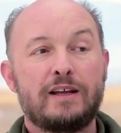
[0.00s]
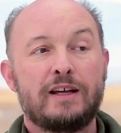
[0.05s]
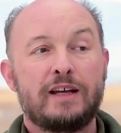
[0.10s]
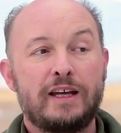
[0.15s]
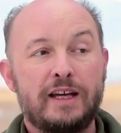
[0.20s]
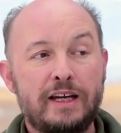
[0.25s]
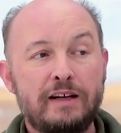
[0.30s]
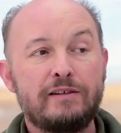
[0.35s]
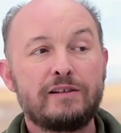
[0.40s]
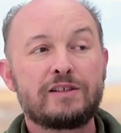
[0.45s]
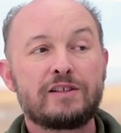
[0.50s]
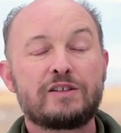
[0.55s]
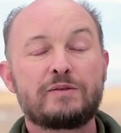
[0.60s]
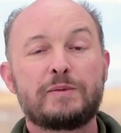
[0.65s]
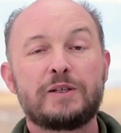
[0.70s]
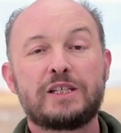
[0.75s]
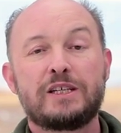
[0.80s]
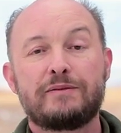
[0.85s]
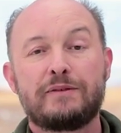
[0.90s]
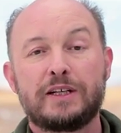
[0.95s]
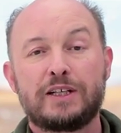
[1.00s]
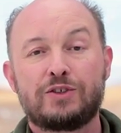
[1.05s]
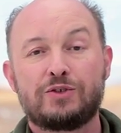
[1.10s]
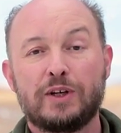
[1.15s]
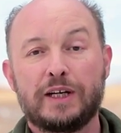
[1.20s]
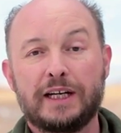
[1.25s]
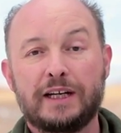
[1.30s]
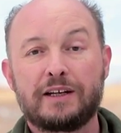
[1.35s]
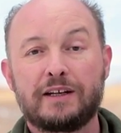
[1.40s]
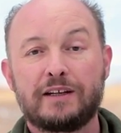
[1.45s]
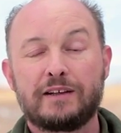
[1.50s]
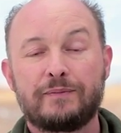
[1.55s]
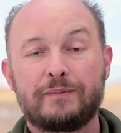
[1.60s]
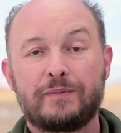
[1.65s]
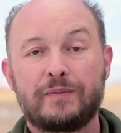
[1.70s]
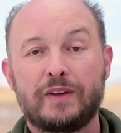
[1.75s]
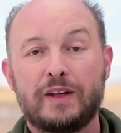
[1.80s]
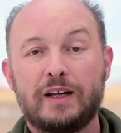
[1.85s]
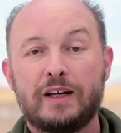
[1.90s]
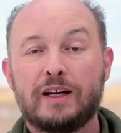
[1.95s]
here is a specific trick,
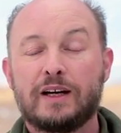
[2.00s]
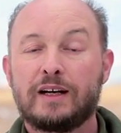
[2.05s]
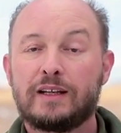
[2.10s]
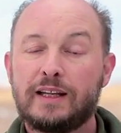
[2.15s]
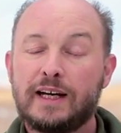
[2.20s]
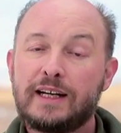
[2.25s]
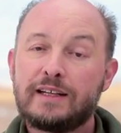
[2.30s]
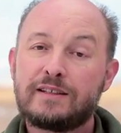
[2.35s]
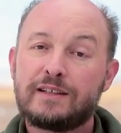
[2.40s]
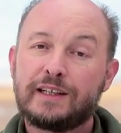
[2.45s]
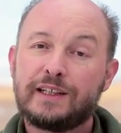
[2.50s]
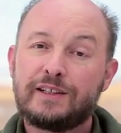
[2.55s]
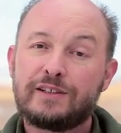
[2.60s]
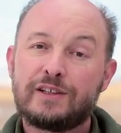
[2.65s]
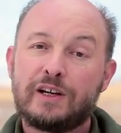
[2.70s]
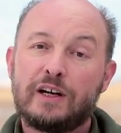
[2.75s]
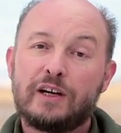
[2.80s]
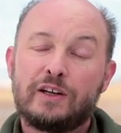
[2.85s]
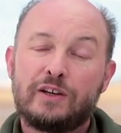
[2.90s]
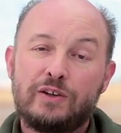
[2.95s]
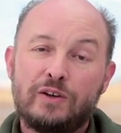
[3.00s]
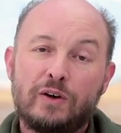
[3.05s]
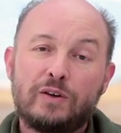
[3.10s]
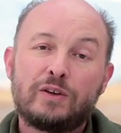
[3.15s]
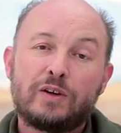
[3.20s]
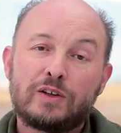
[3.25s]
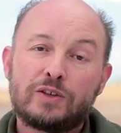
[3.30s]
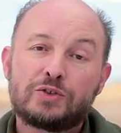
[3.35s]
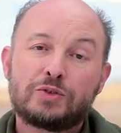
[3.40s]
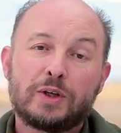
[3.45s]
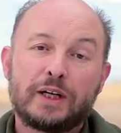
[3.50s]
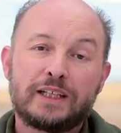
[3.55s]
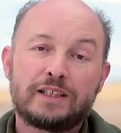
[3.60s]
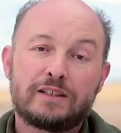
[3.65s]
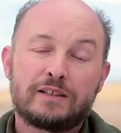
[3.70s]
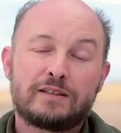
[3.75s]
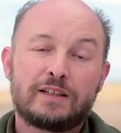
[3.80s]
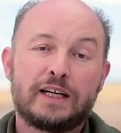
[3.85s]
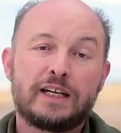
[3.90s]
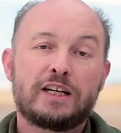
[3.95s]
and that is you're not trying
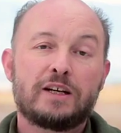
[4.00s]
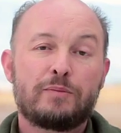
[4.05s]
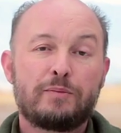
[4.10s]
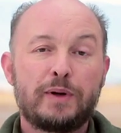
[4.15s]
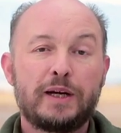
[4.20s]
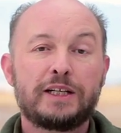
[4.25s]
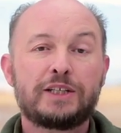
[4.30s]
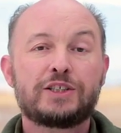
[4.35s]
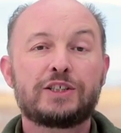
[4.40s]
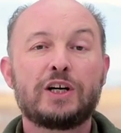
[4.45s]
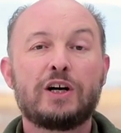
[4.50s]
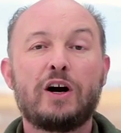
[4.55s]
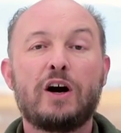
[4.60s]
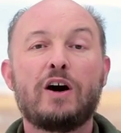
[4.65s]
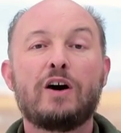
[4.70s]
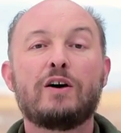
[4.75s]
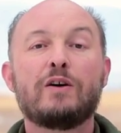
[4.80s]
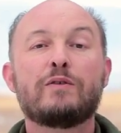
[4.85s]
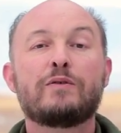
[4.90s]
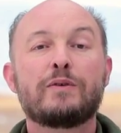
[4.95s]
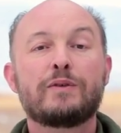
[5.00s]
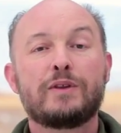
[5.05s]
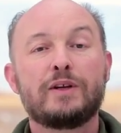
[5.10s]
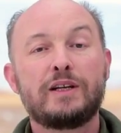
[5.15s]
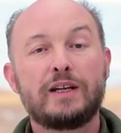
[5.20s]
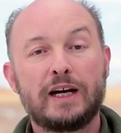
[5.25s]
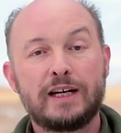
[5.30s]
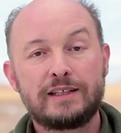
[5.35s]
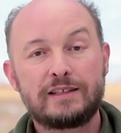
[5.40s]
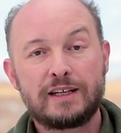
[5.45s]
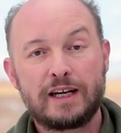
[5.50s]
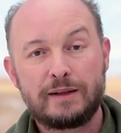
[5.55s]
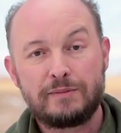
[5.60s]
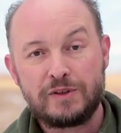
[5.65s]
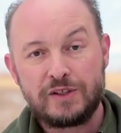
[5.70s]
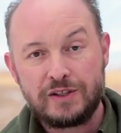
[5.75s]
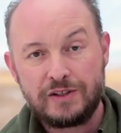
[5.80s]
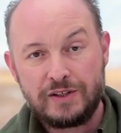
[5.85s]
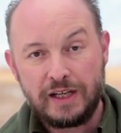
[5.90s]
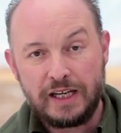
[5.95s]
to take a picture of the
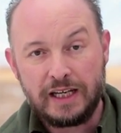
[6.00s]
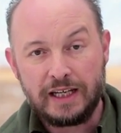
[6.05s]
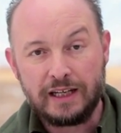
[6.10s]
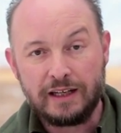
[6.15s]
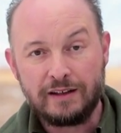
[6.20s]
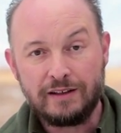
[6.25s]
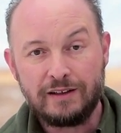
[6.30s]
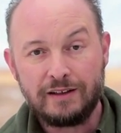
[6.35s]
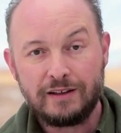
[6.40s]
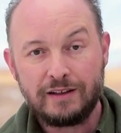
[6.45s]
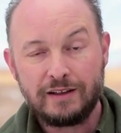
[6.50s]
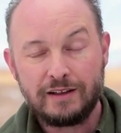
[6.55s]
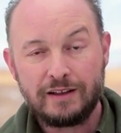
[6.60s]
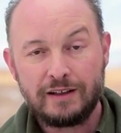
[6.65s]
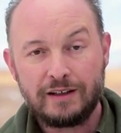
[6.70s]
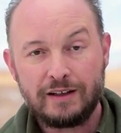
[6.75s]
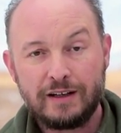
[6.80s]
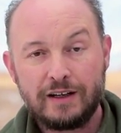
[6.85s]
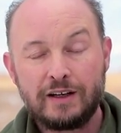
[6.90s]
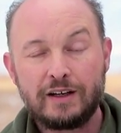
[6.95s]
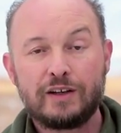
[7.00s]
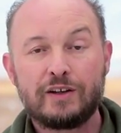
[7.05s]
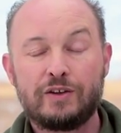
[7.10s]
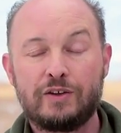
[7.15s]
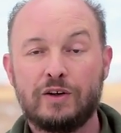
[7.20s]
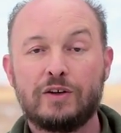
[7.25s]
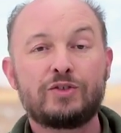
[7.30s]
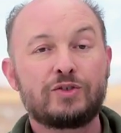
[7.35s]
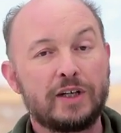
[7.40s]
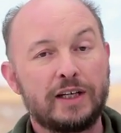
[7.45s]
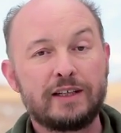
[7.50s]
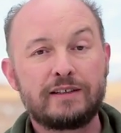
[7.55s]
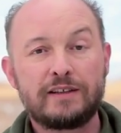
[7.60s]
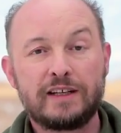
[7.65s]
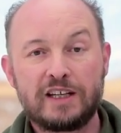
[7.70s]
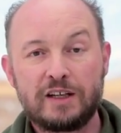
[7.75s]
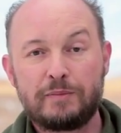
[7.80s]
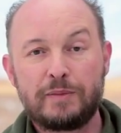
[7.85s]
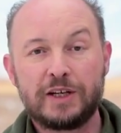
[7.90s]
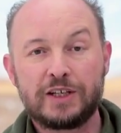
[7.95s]
nighttime scene, you're trying to
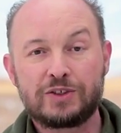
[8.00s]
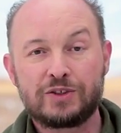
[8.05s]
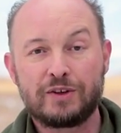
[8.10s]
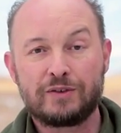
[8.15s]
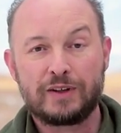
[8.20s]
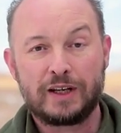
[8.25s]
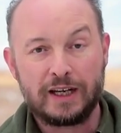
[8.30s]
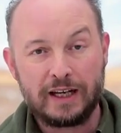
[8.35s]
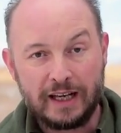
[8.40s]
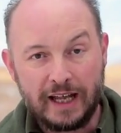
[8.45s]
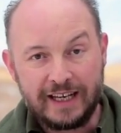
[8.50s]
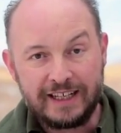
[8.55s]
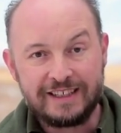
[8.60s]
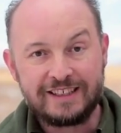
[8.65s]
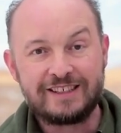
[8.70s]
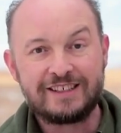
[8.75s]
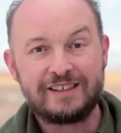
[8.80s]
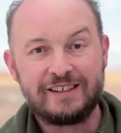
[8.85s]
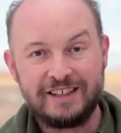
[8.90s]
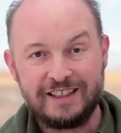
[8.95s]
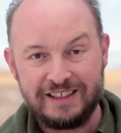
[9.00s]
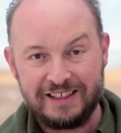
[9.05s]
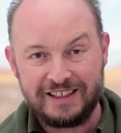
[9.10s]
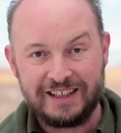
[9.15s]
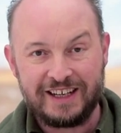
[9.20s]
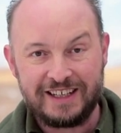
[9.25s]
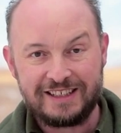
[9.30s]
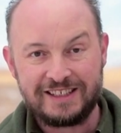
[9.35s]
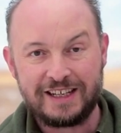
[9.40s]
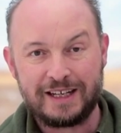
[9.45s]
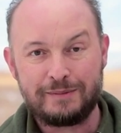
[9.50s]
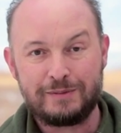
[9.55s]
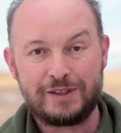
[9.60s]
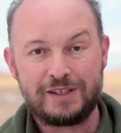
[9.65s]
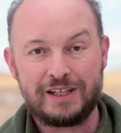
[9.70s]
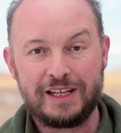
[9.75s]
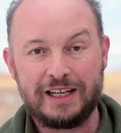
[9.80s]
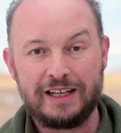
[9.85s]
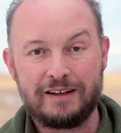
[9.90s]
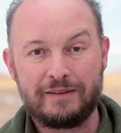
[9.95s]
take a picture of the lights in the nighttime
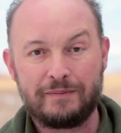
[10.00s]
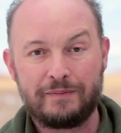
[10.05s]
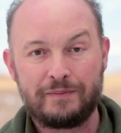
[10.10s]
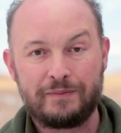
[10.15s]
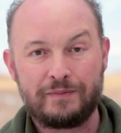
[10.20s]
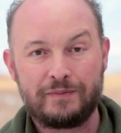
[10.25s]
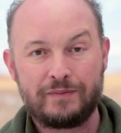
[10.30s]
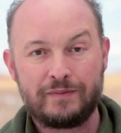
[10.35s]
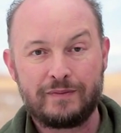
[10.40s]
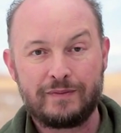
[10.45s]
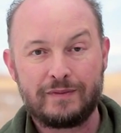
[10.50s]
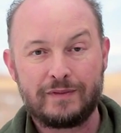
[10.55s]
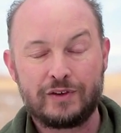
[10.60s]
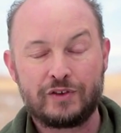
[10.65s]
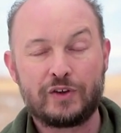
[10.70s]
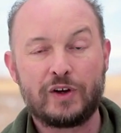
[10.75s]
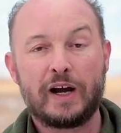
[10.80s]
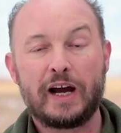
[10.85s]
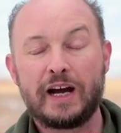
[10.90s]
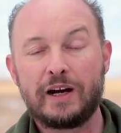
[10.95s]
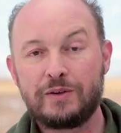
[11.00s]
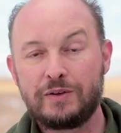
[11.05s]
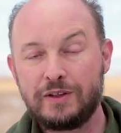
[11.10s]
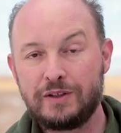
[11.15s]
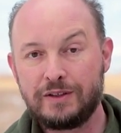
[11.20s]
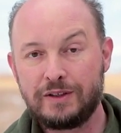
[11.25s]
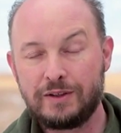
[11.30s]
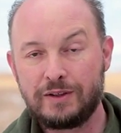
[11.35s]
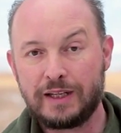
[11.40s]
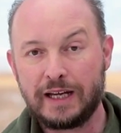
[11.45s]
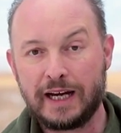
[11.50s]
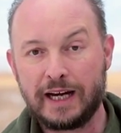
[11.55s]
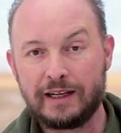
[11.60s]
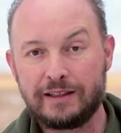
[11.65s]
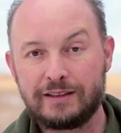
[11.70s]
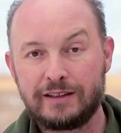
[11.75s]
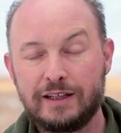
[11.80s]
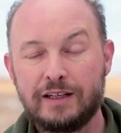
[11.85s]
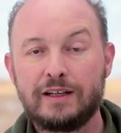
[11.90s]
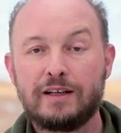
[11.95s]
scene. So how do you do
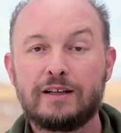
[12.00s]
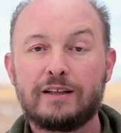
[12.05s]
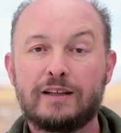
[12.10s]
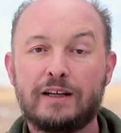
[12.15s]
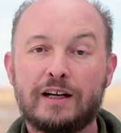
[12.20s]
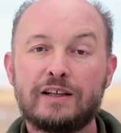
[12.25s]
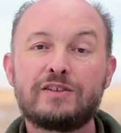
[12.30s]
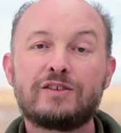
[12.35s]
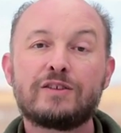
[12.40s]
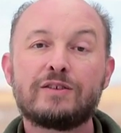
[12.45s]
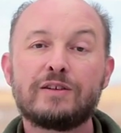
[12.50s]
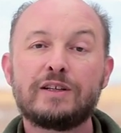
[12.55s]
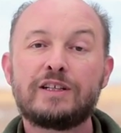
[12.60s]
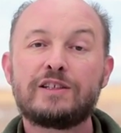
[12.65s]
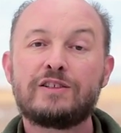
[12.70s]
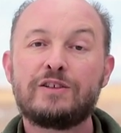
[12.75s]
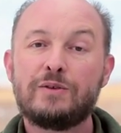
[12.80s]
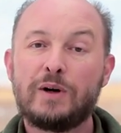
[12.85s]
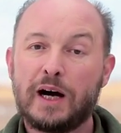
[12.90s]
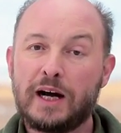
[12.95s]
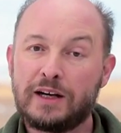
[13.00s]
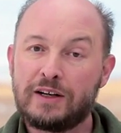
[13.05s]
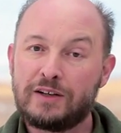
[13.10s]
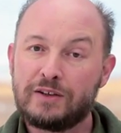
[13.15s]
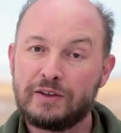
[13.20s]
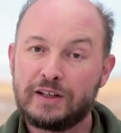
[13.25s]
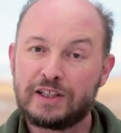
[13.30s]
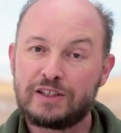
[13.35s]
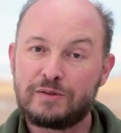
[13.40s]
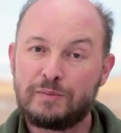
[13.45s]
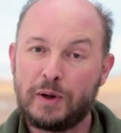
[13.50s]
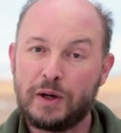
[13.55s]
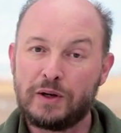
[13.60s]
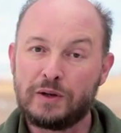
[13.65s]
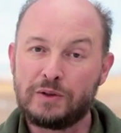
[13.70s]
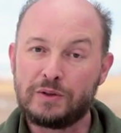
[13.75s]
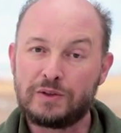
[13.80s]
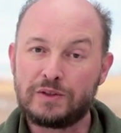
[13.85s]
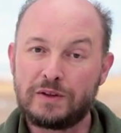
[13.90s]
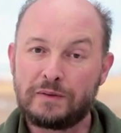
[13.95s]
that? The answer is you
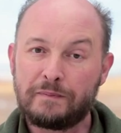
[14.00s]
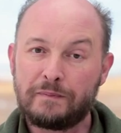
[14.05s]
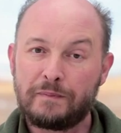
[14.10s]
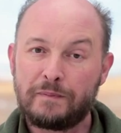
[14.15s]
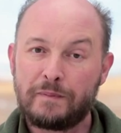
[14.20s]
underexpose.